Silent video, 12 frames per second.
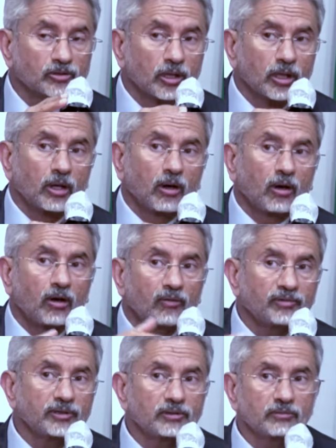because
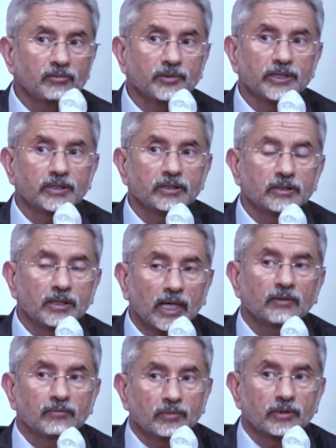often we,
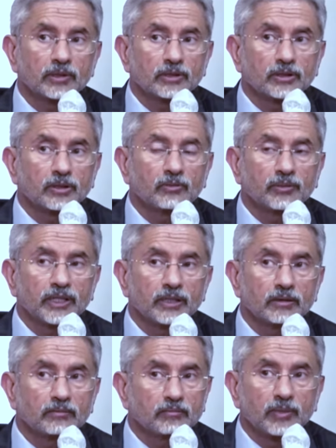and, you know,
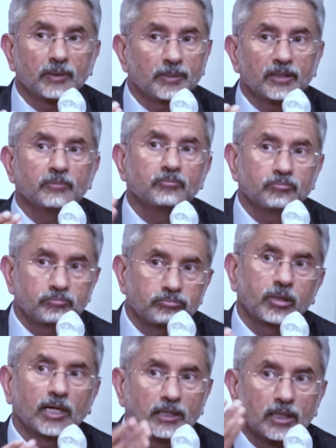we, maybe
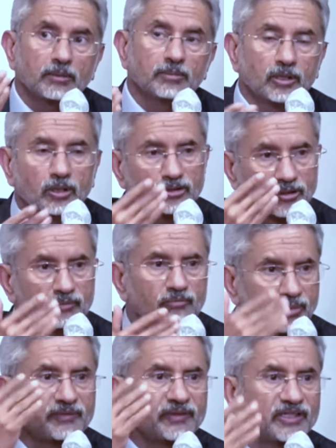partly because
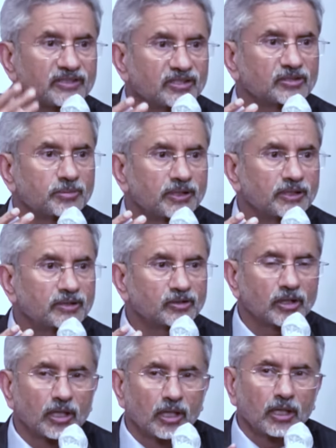of previous
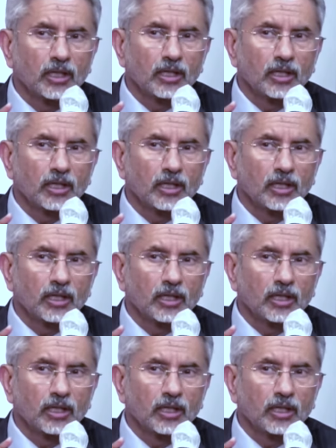experience,